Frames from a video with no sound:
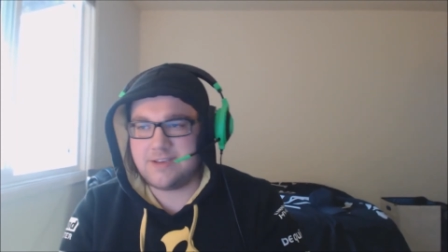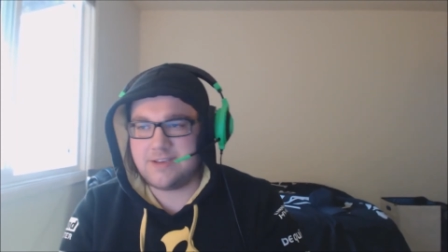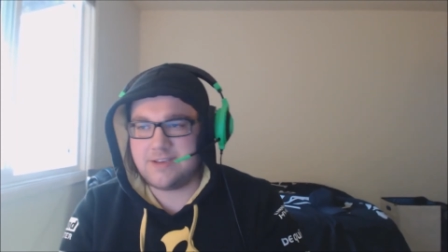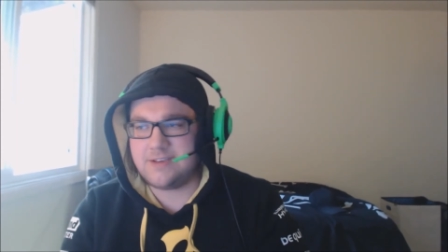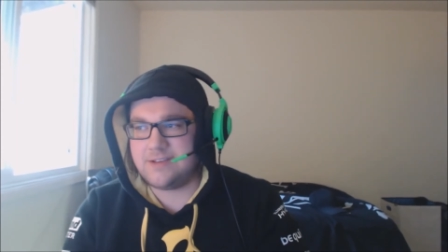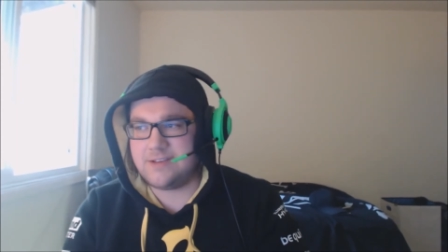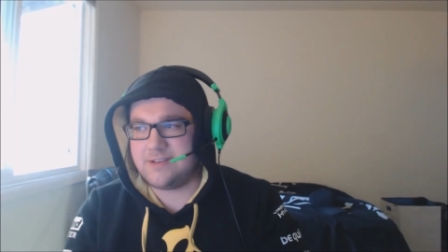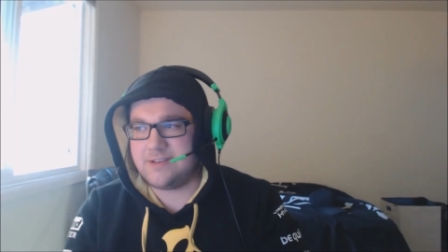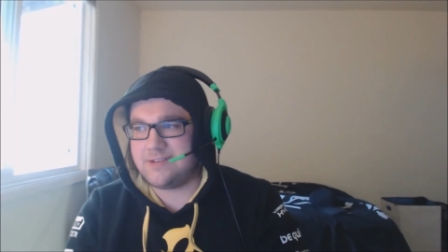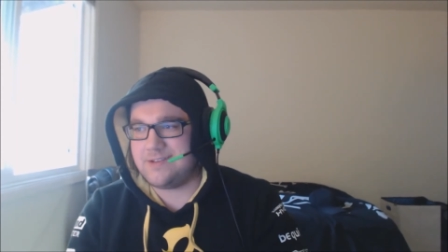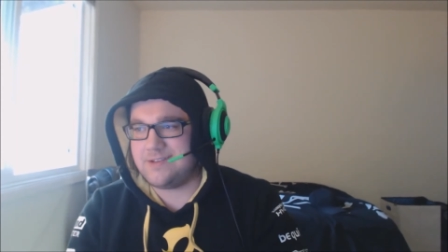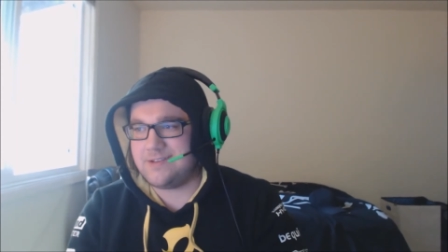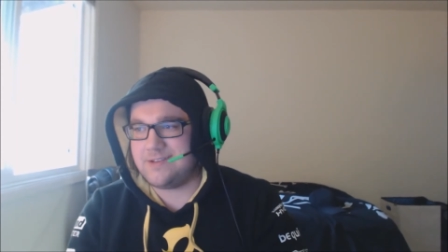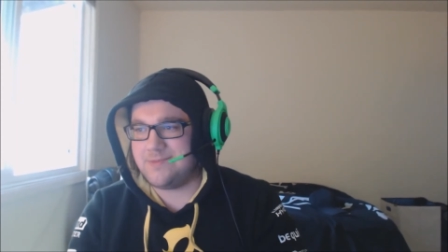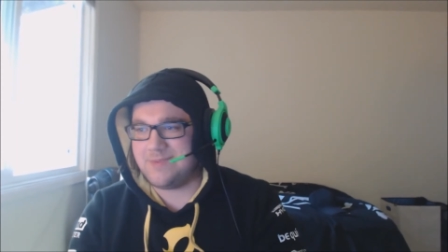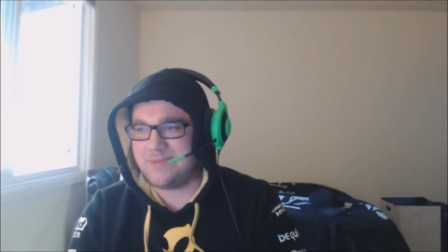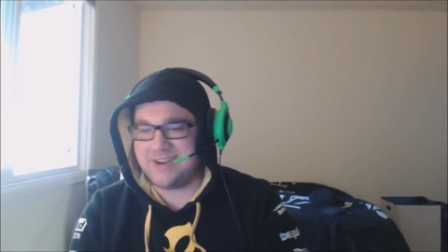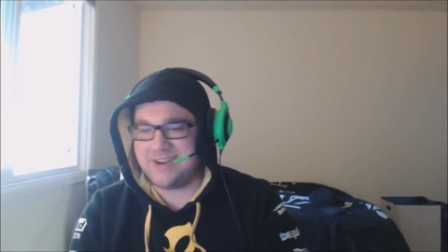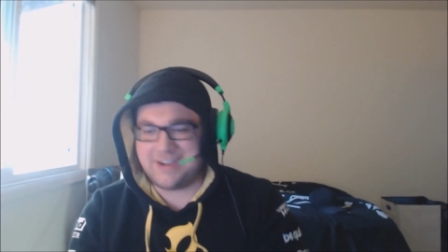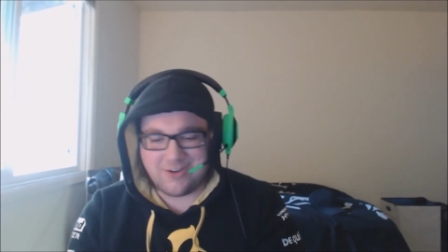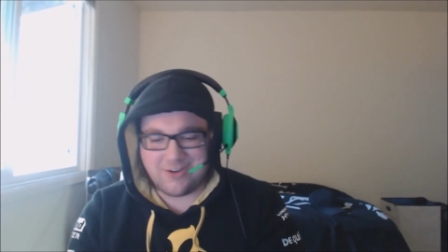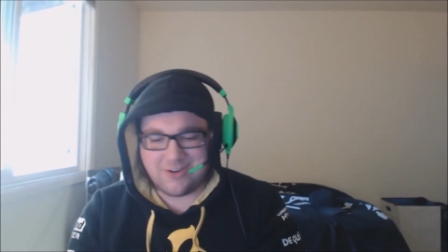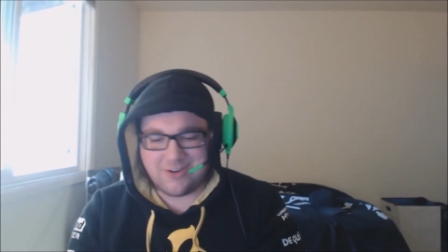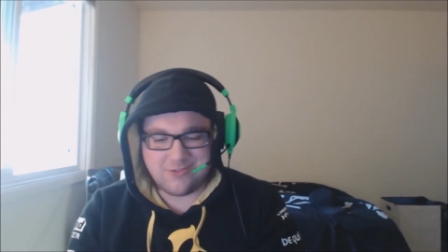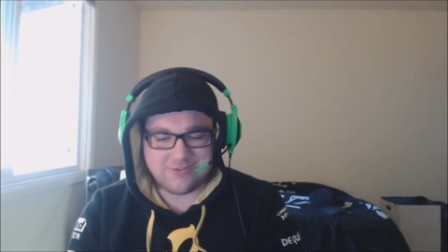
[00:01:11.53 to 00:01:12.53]

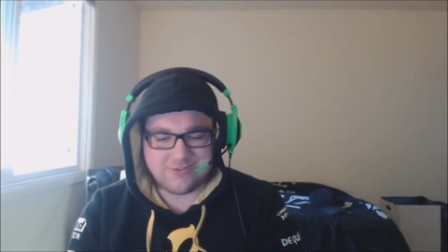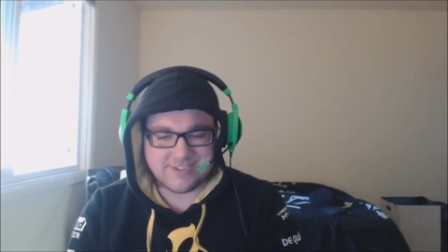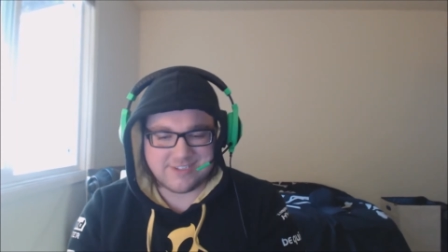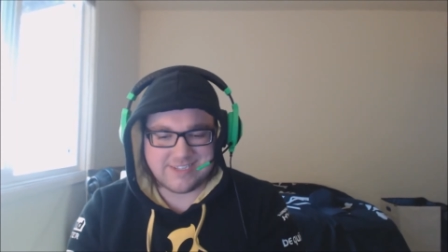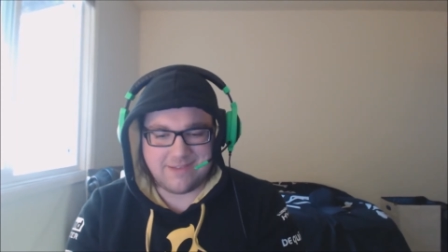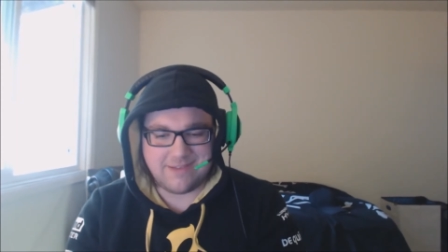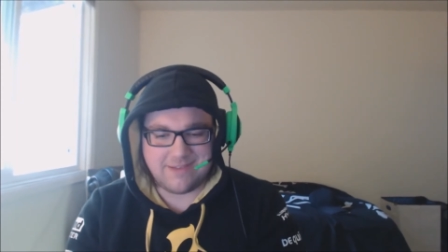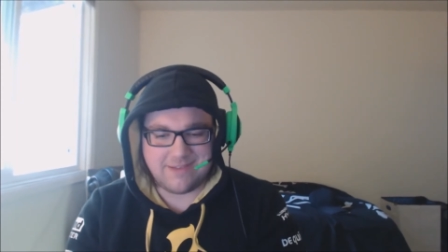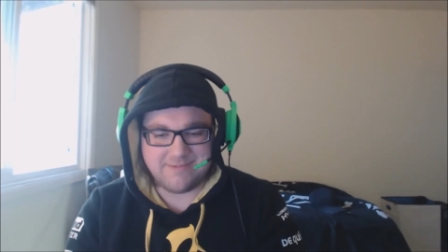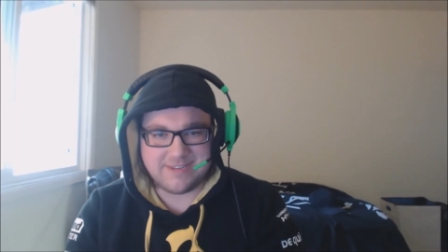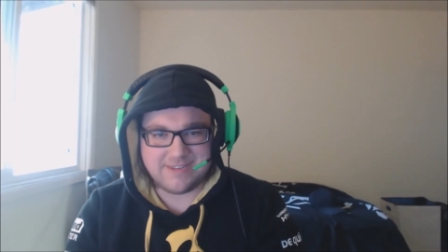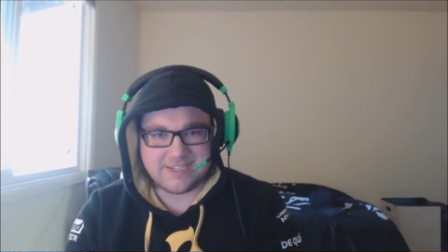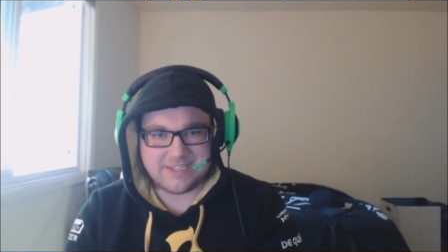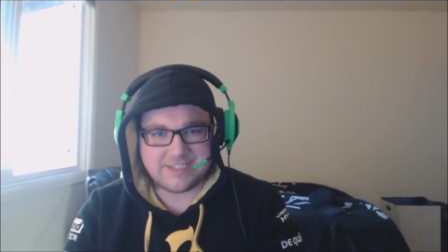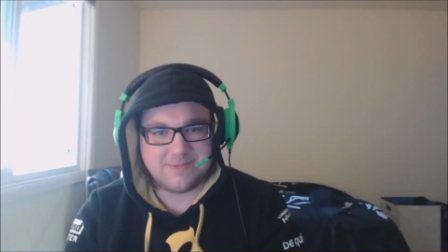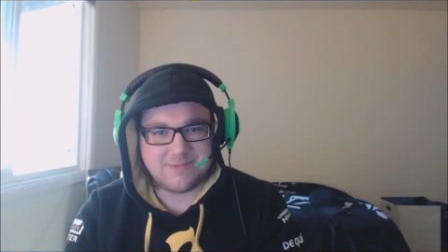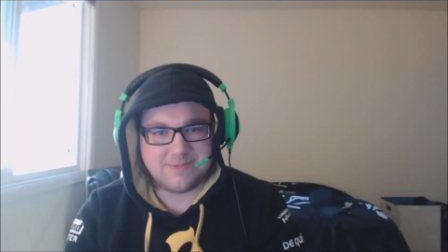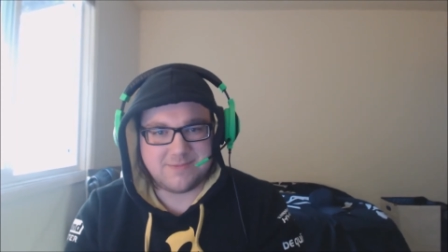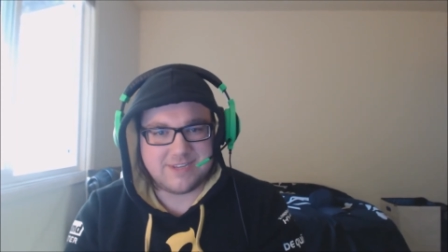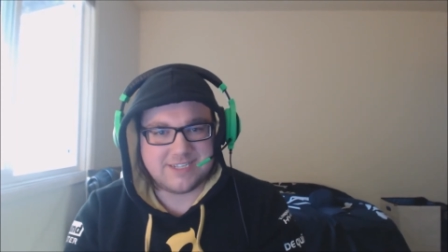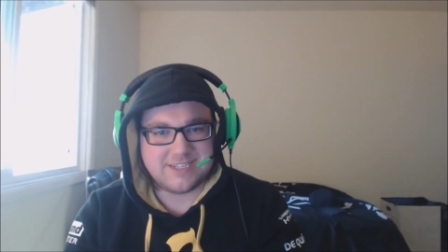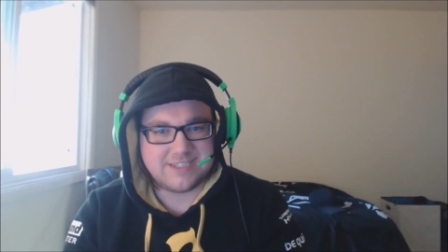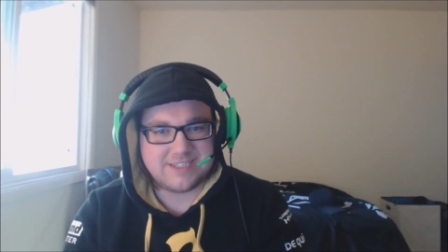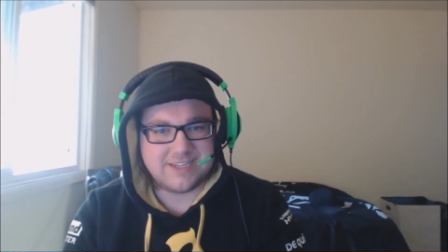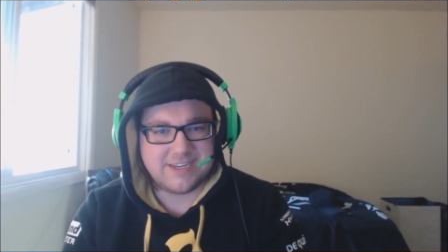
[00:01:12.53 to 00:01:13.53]
Everybody knows Zapman's the
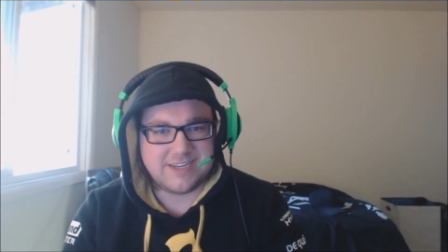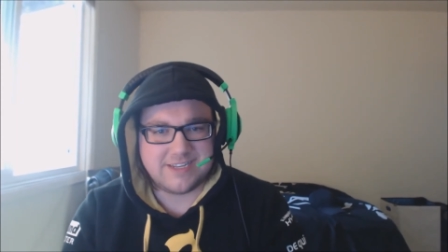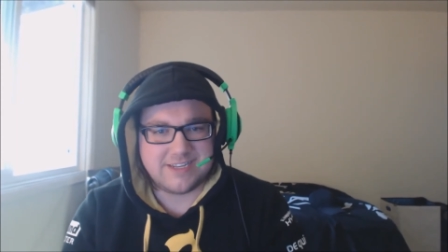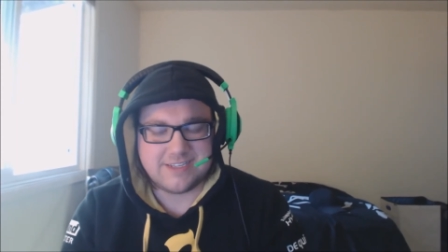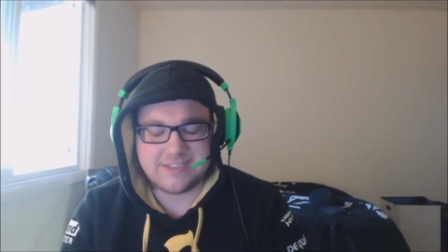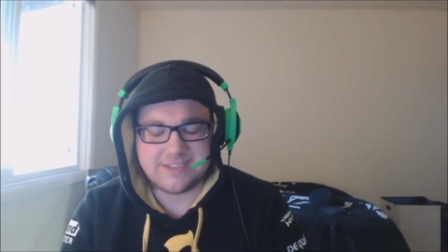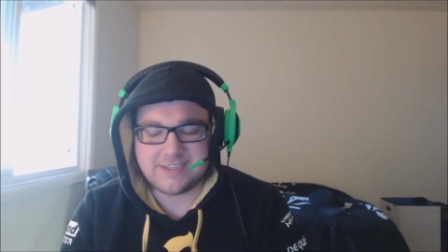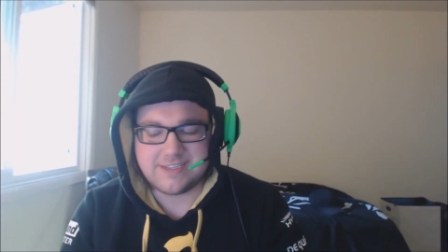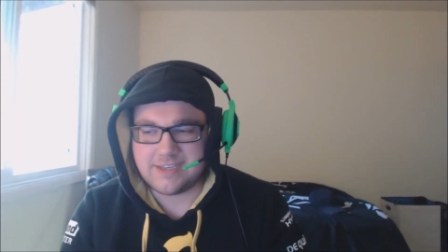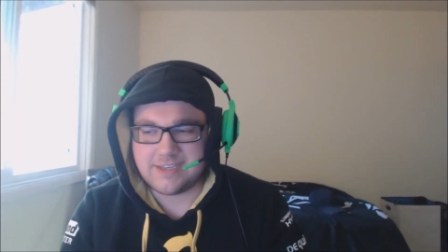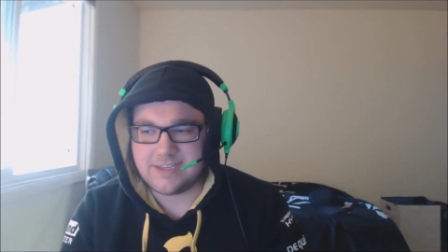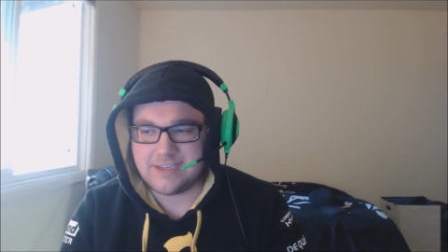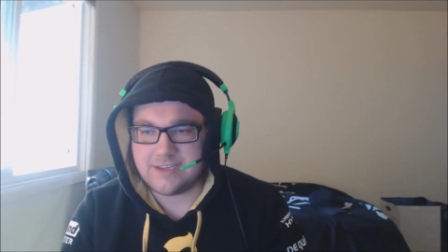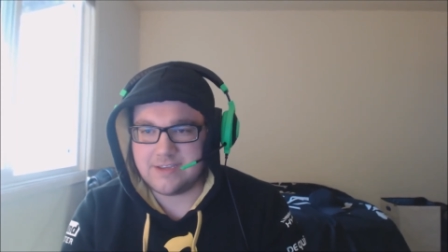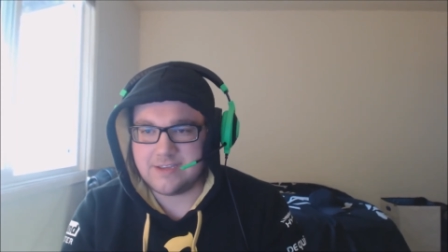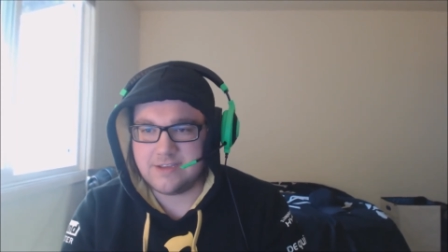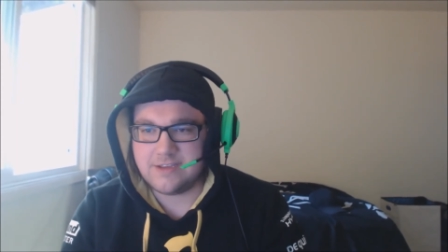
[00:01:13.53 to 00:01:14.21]
best A D C.